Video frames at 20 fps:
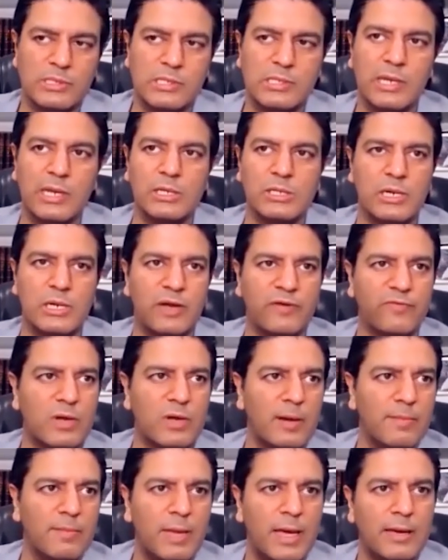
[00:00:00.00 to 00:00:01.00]
stage and I've
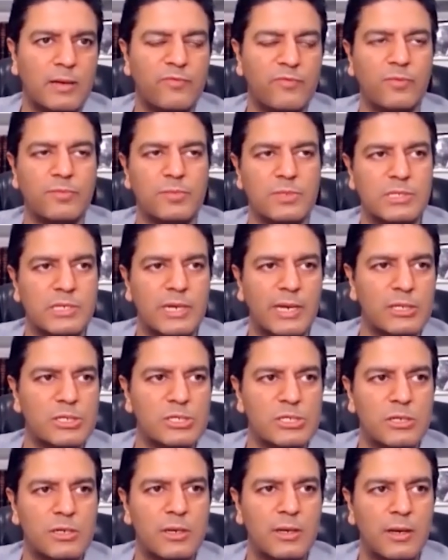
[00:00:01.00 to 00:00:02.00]
come back from the
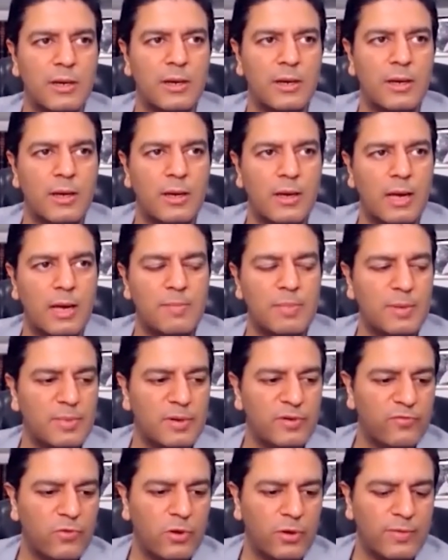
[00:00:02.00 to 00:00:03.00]
stage, mm-hmm. and
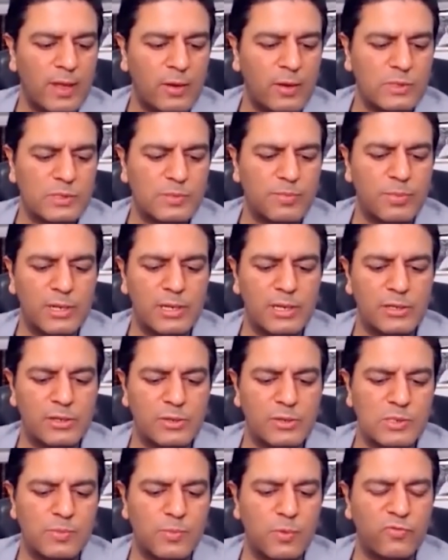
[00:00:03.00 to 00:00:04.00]
people have gone, that was brilliant.
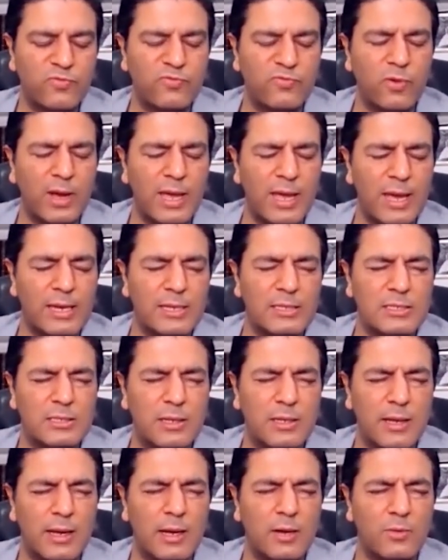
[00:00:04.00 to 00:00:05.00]
You spoke for 8
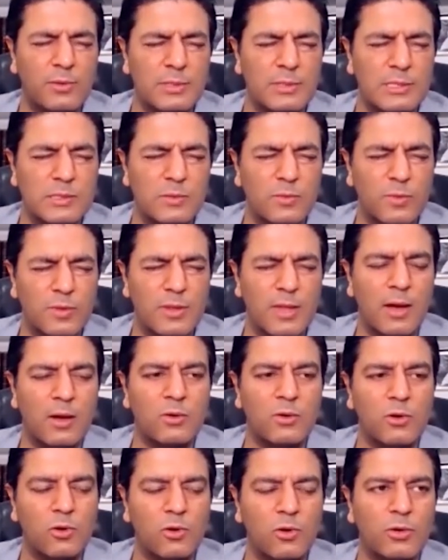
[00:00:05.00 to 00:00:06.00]
hours
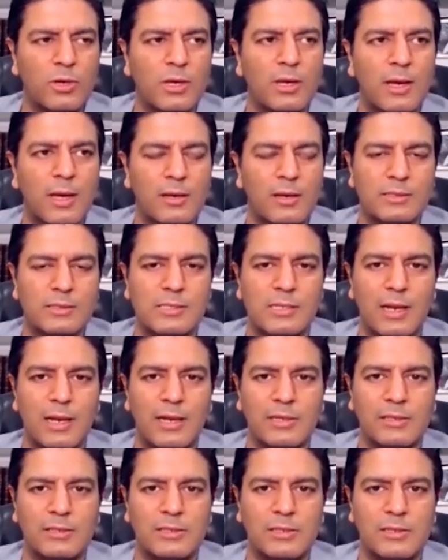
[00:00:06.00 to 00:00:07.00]
without looking at a
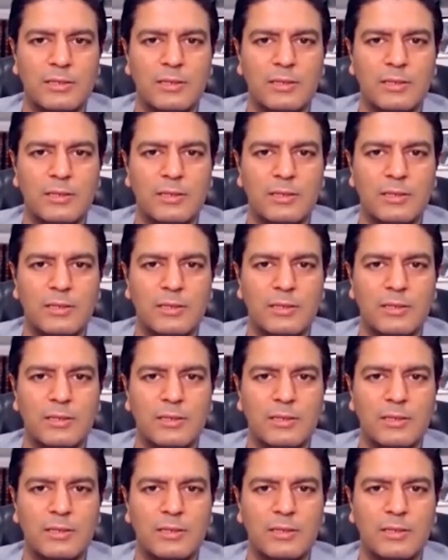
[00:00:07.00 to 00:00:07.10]
slide.